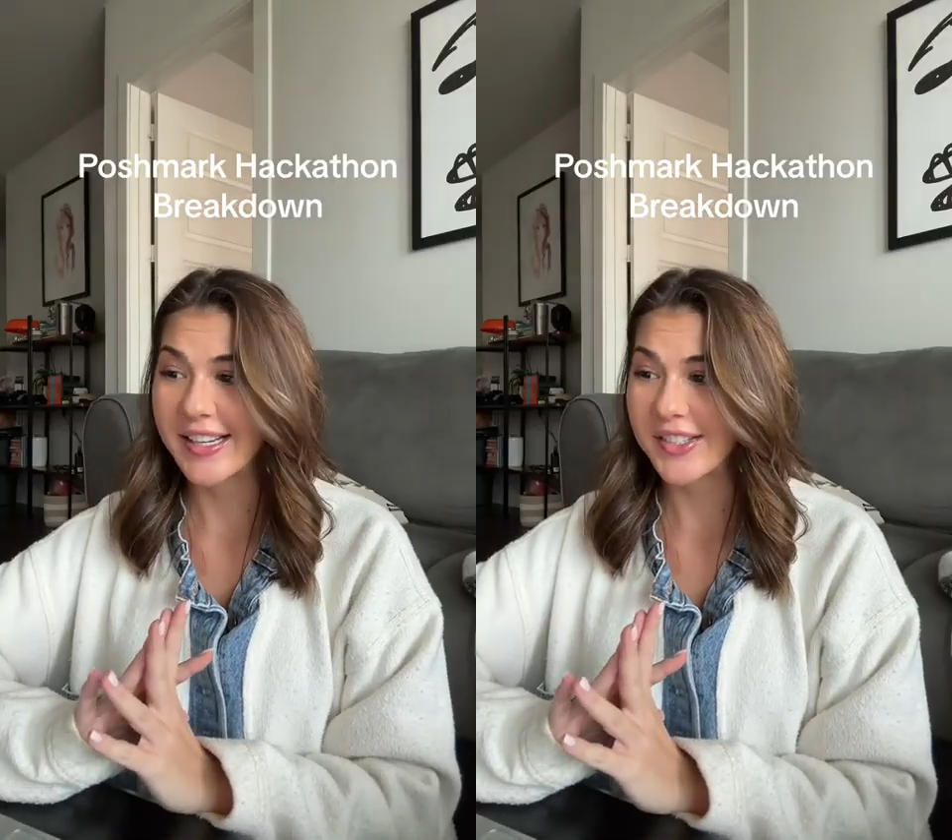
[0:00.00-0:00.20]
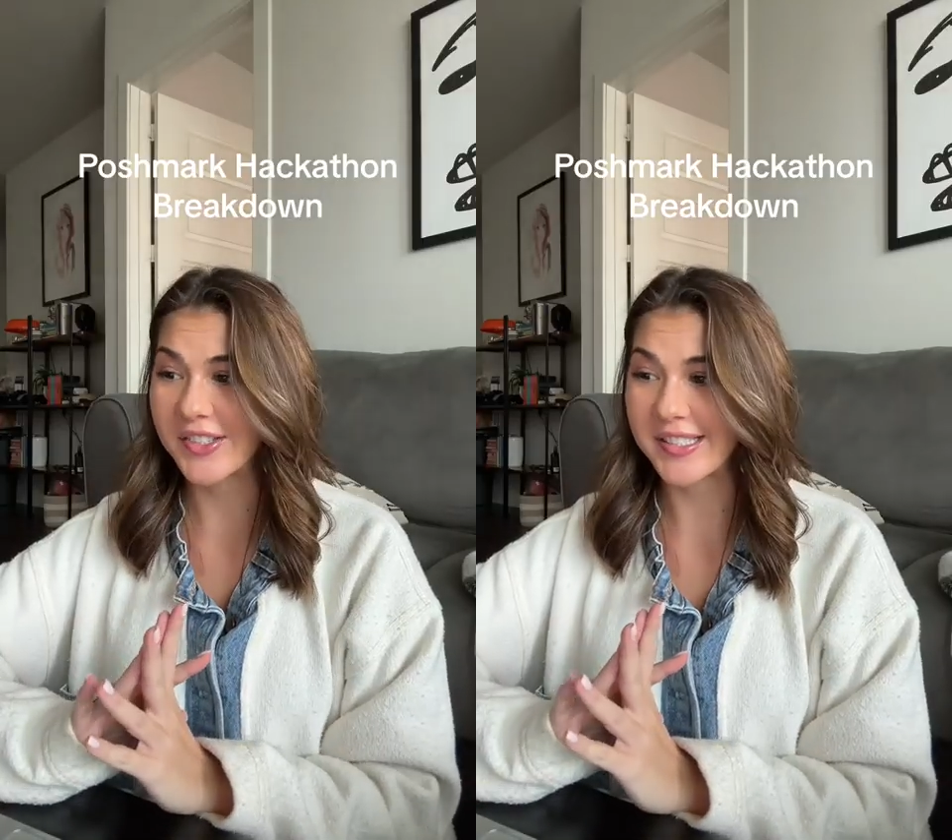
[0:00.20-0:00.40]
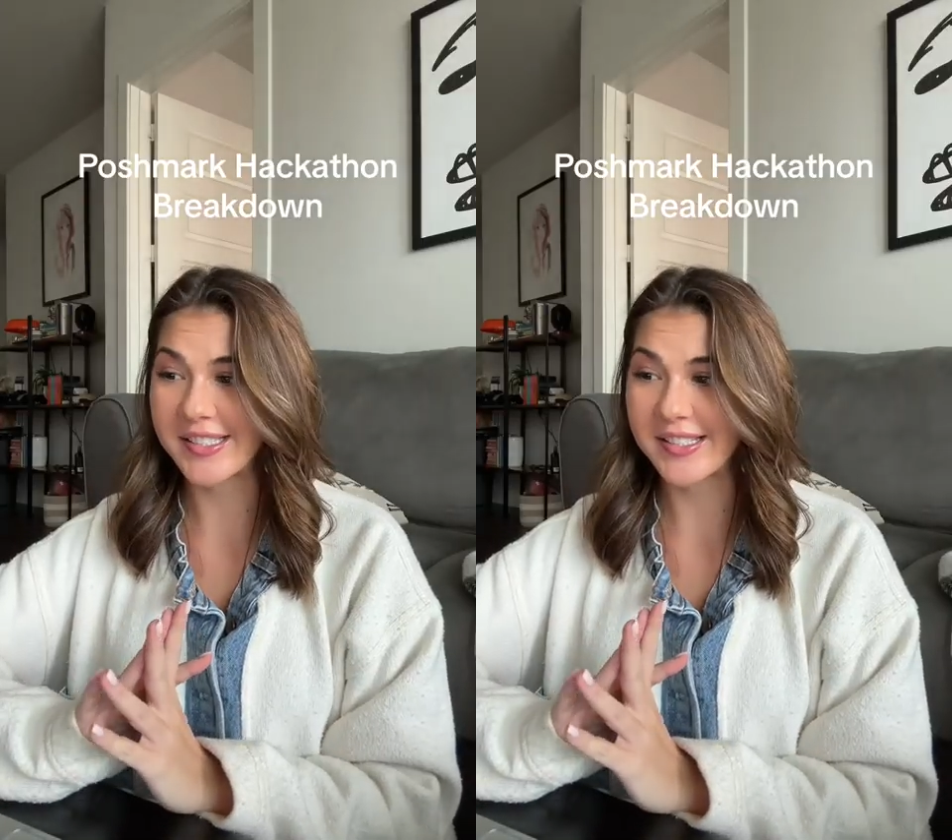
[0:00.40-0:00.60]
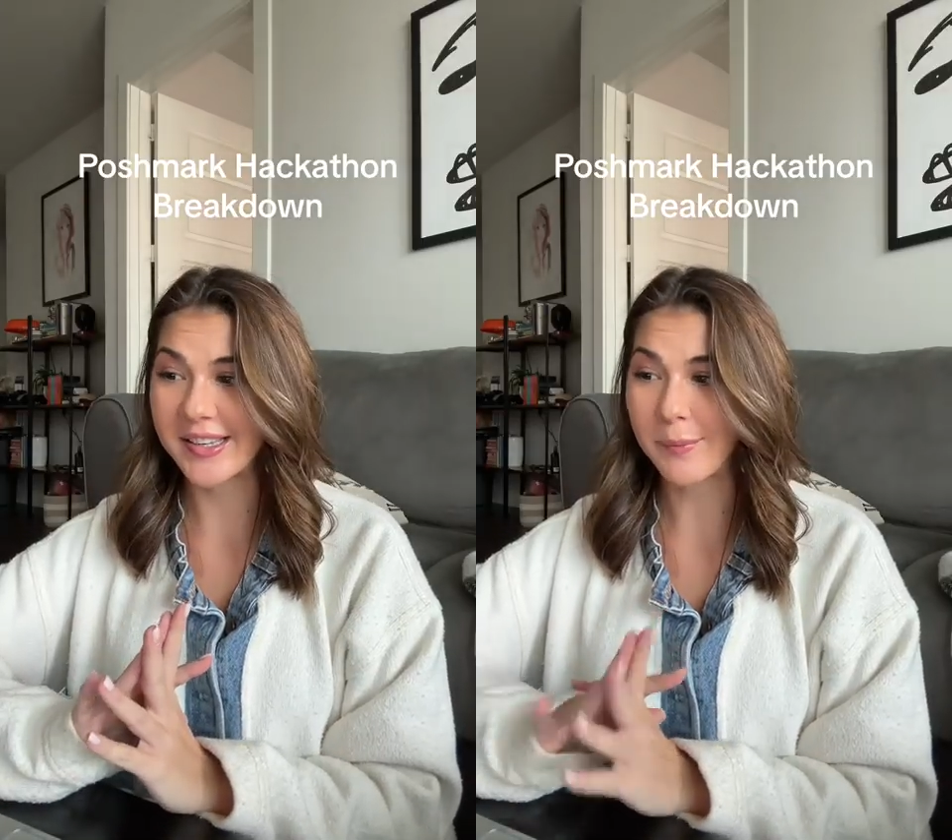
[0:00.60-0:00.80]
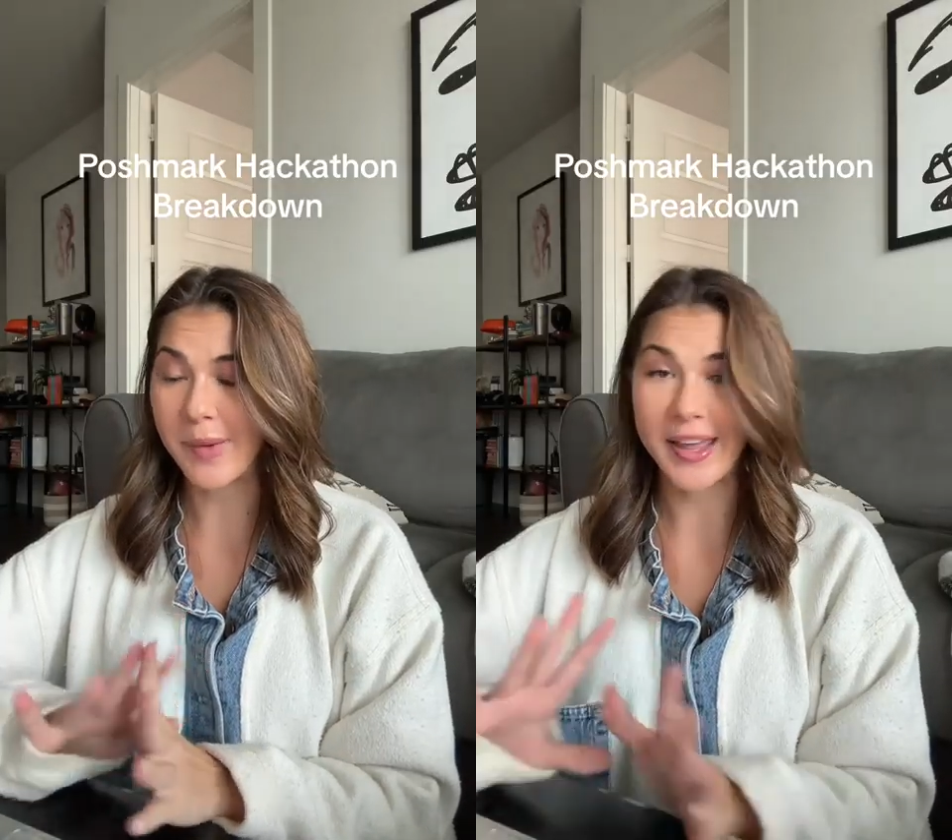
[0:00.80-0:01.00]

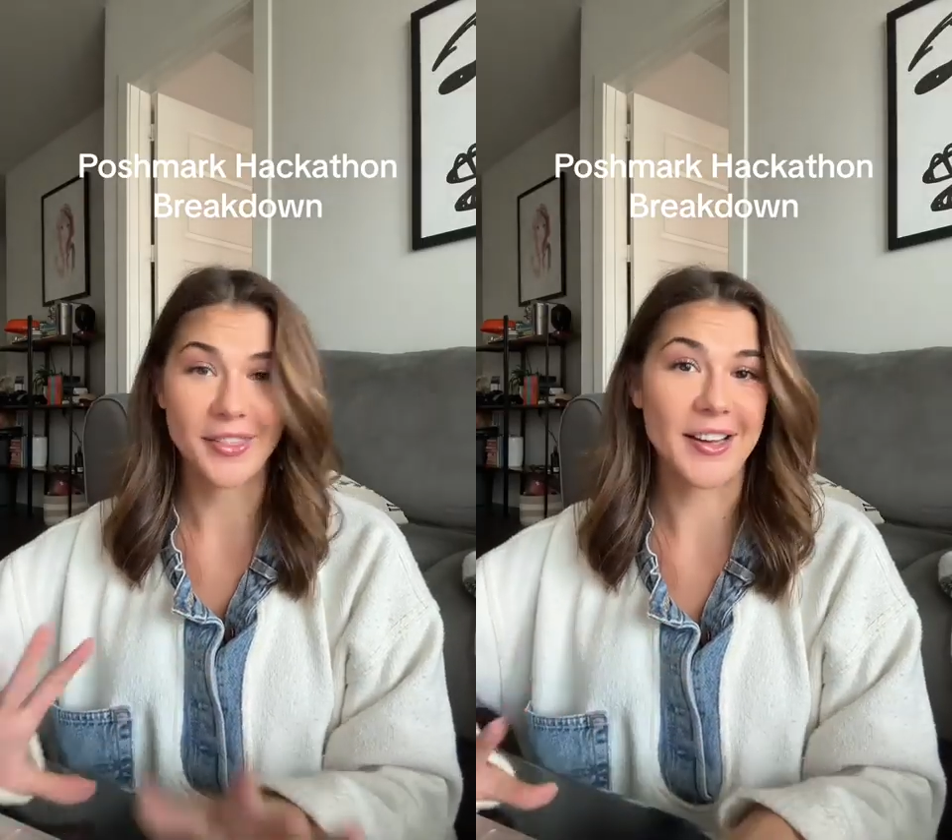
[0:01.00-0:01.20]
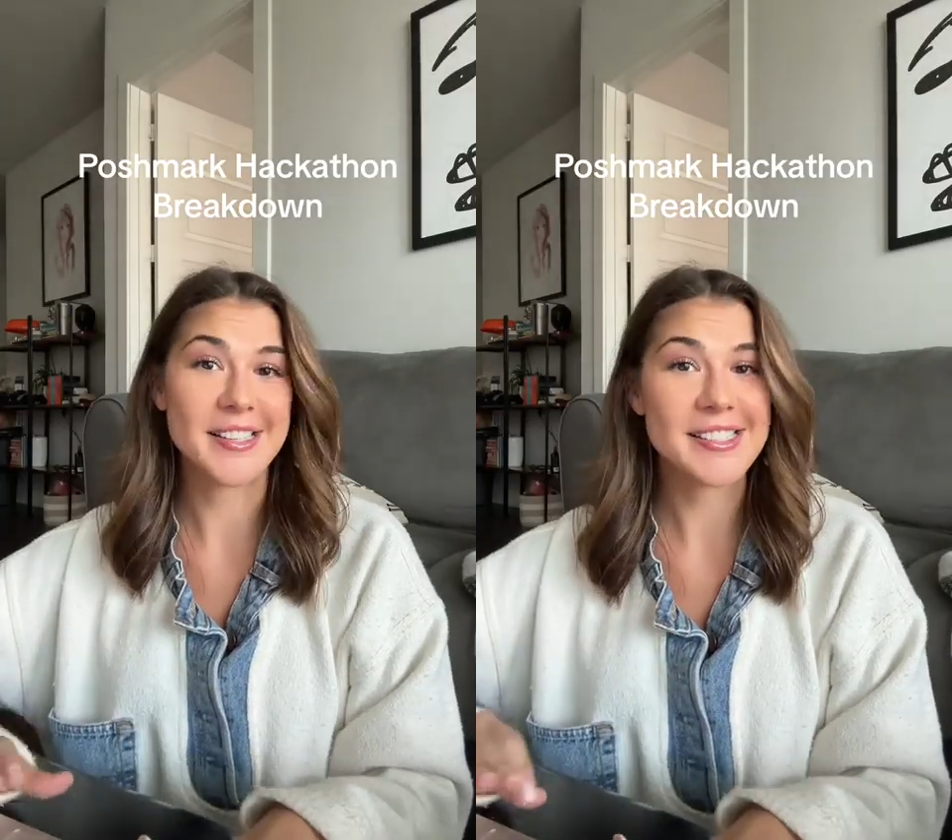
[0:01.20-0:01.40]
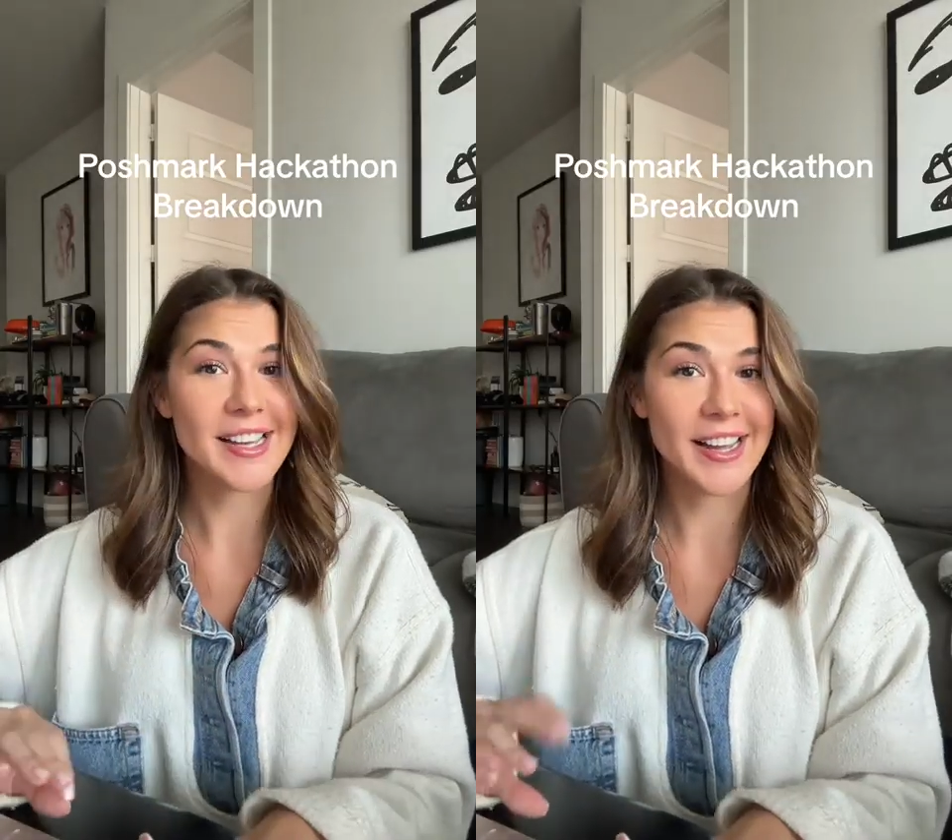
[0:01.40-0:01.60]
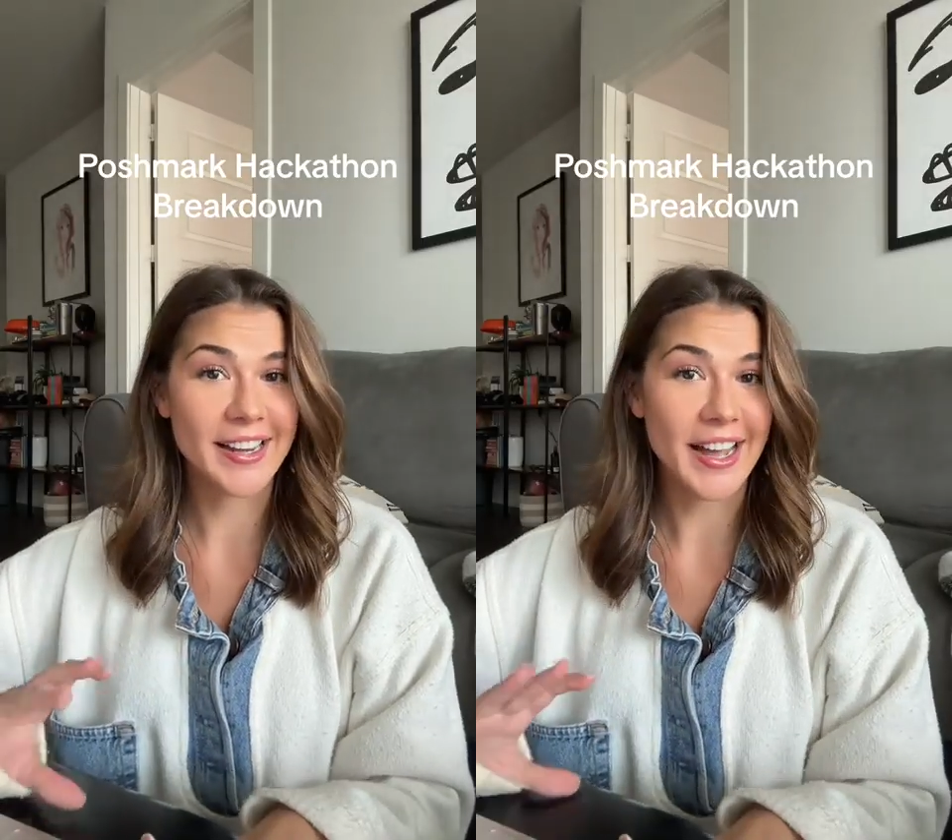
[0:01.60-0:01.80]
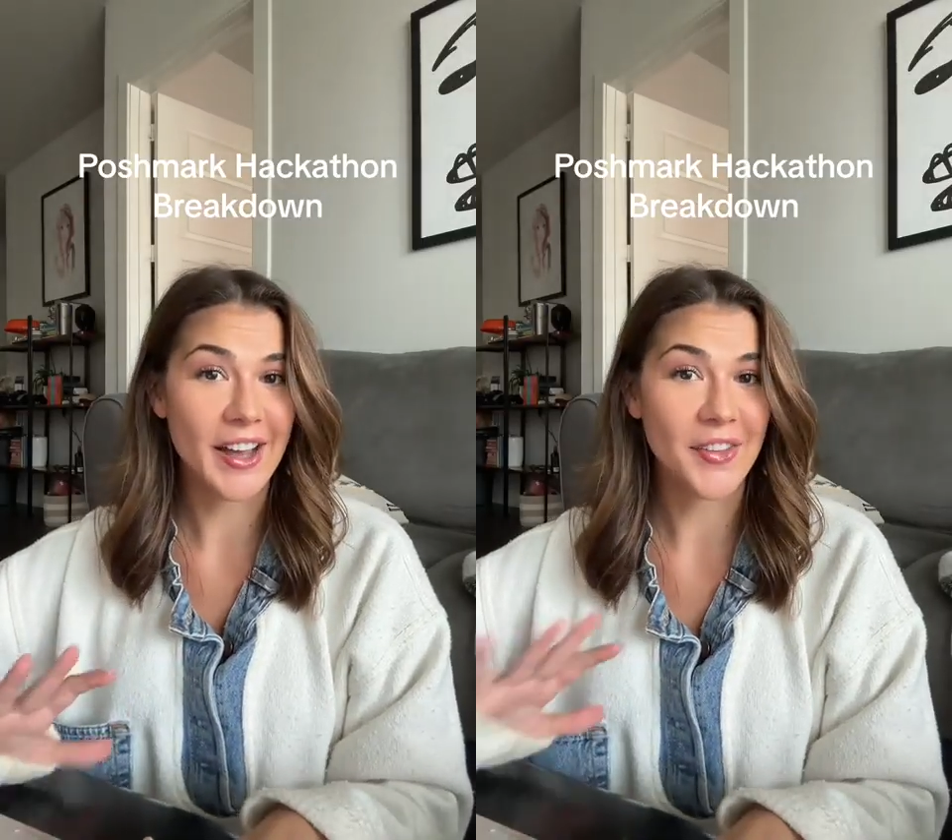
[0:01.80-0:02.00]
just my thoughts on
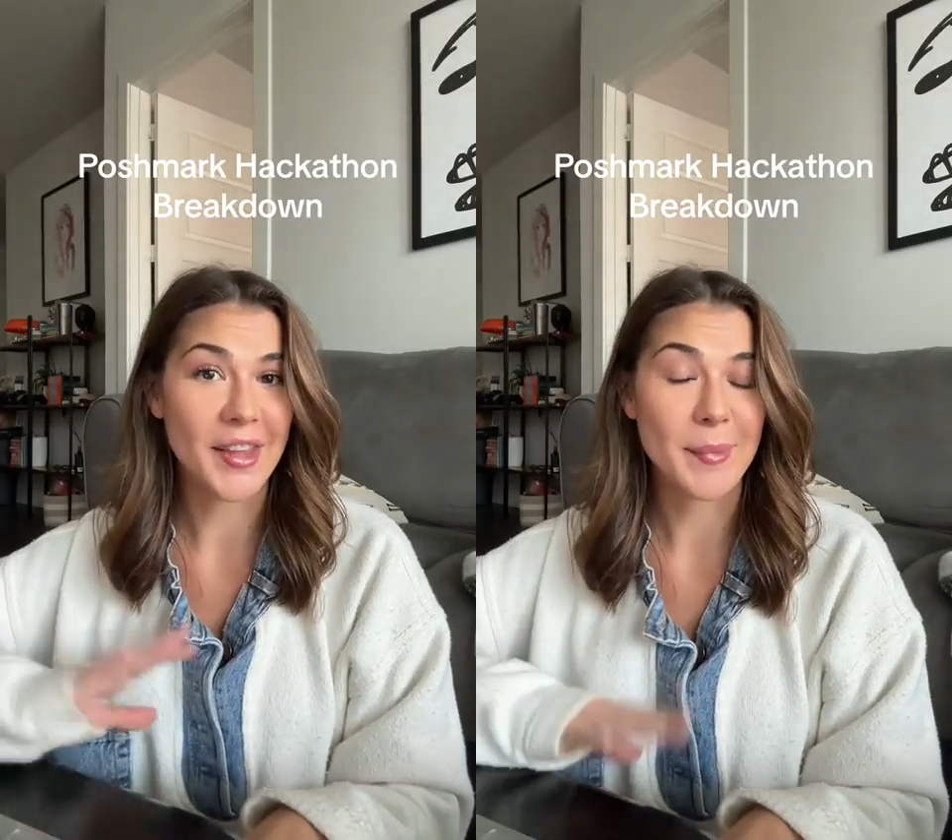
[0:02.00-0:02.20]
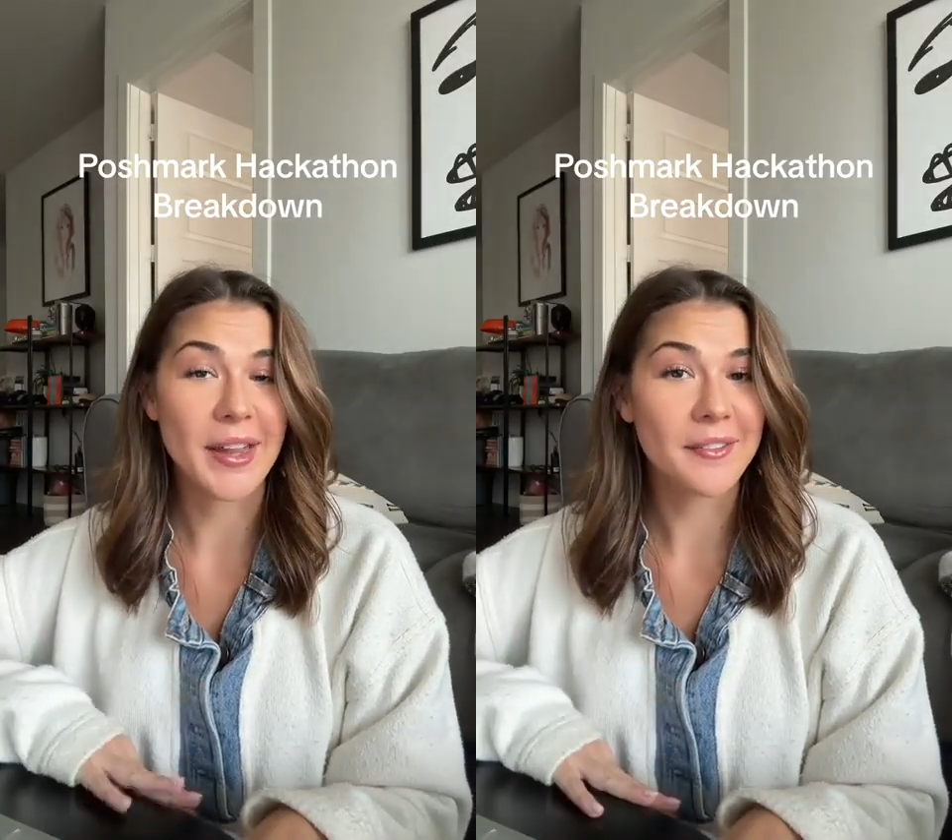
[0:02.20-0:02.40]
how they may